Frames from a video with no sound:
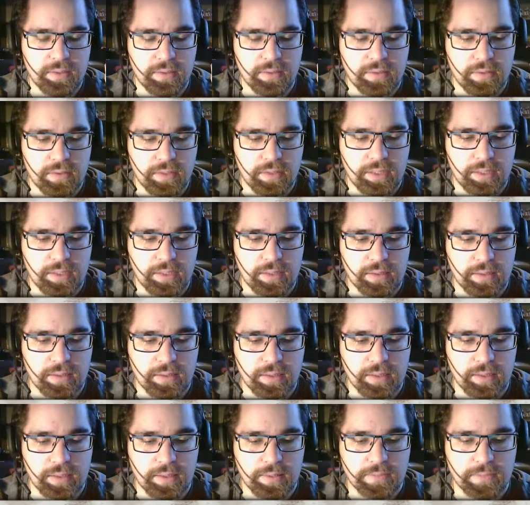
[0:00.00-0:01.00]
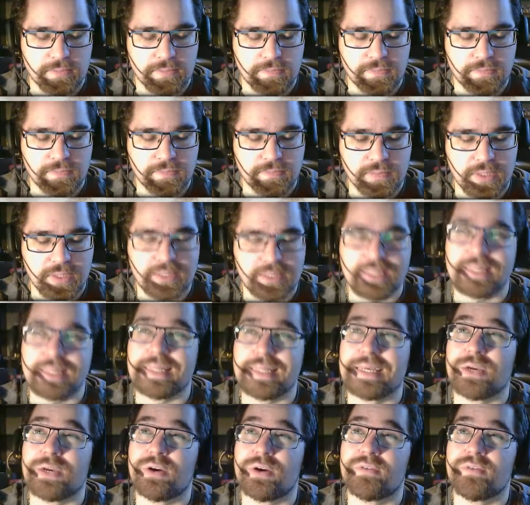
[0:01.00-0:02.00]
the
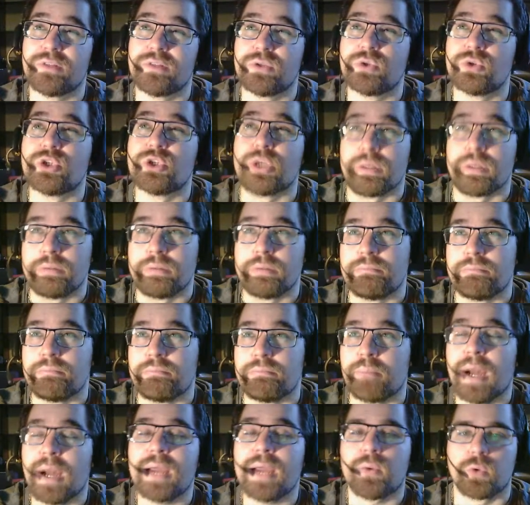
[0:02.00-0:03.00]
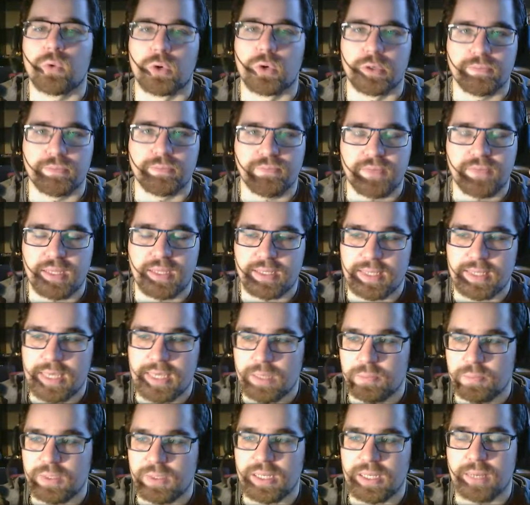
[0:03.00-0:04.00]
Leo Evolution Pyroar that
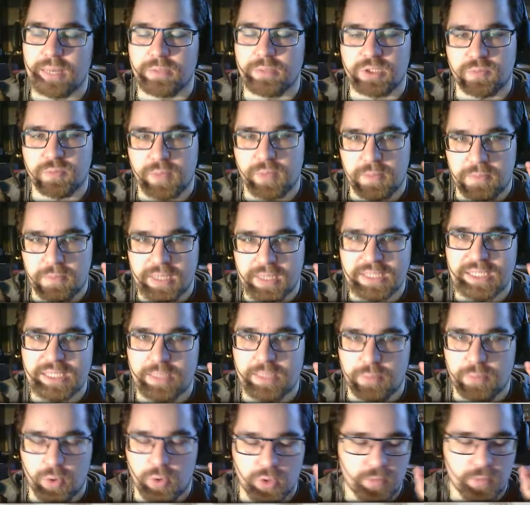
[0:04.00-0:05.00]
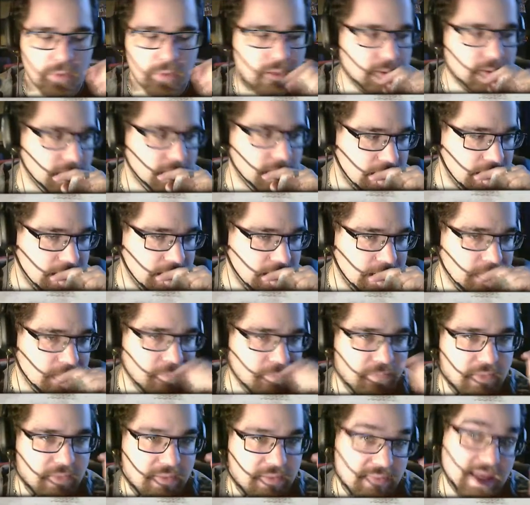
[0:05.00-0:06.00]
can't be damaged by basic Pokemon.
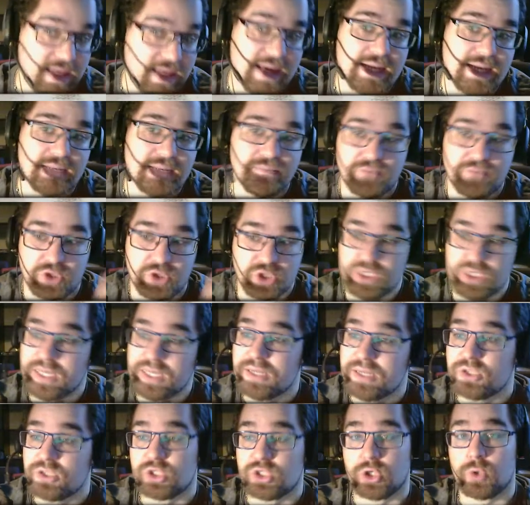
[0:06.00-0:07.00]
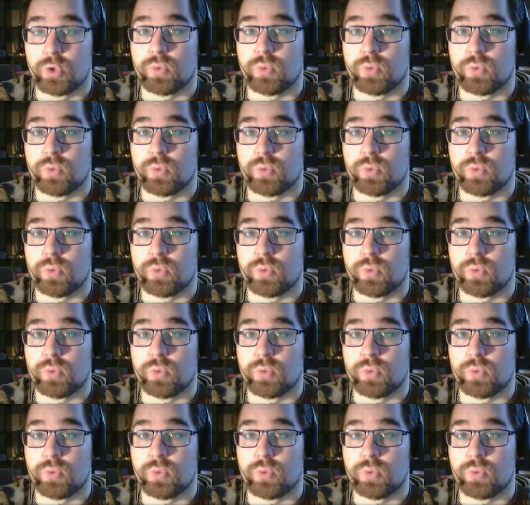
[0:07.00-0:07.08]
And that just kills you